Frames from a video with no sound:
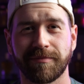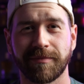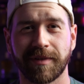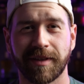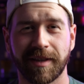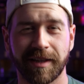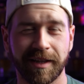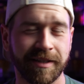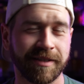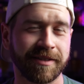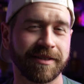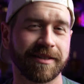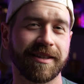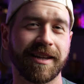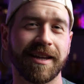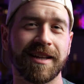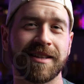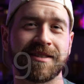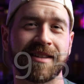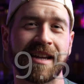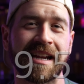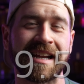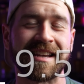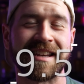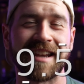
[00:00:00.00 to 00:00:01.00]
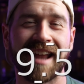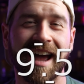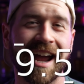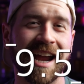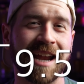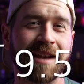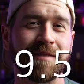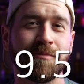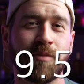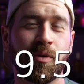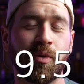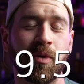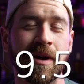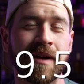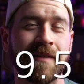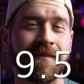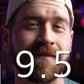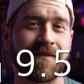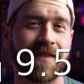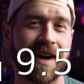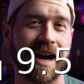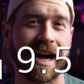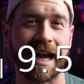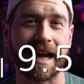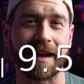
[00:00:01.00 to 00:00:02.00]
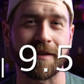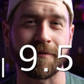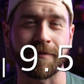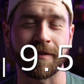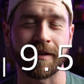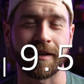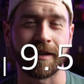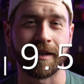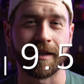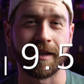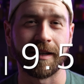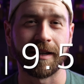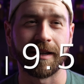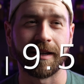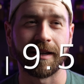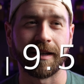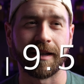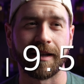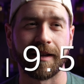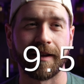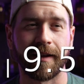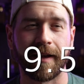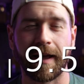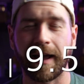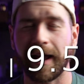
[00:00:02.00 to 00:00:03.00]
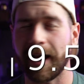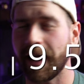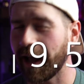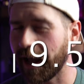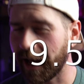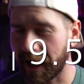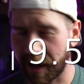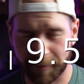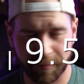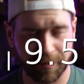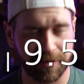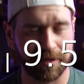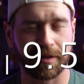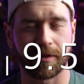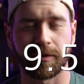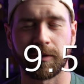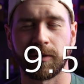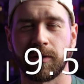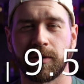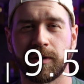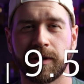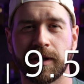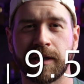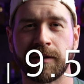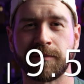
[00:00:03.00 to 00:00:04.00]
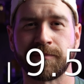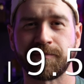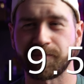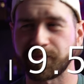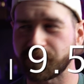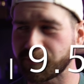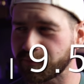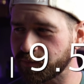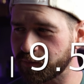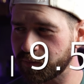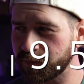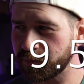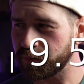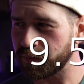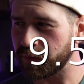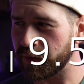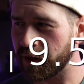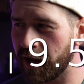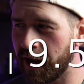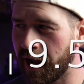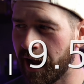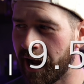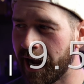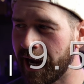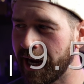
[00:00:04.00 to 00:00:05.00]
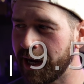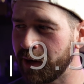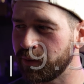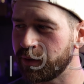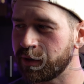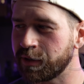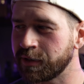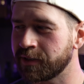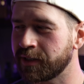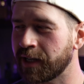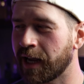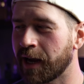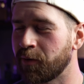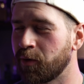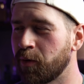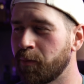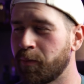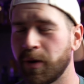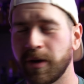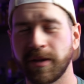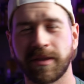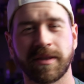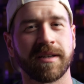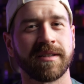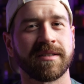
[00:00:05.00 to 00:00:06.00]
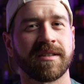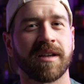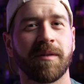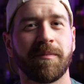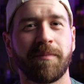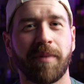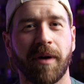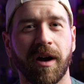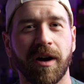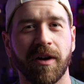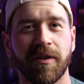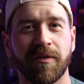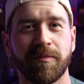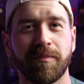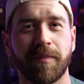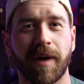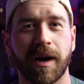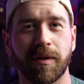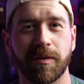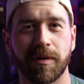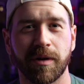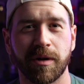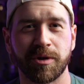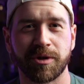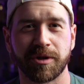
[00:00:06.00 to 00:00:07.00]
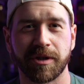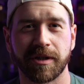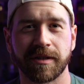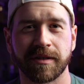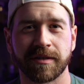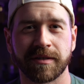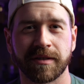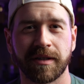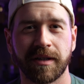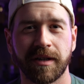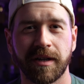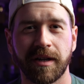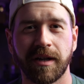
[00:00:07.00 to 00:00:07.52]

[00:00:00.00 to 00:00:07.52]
This gets a 9.5. Absolutely. I will put this above my Rojas.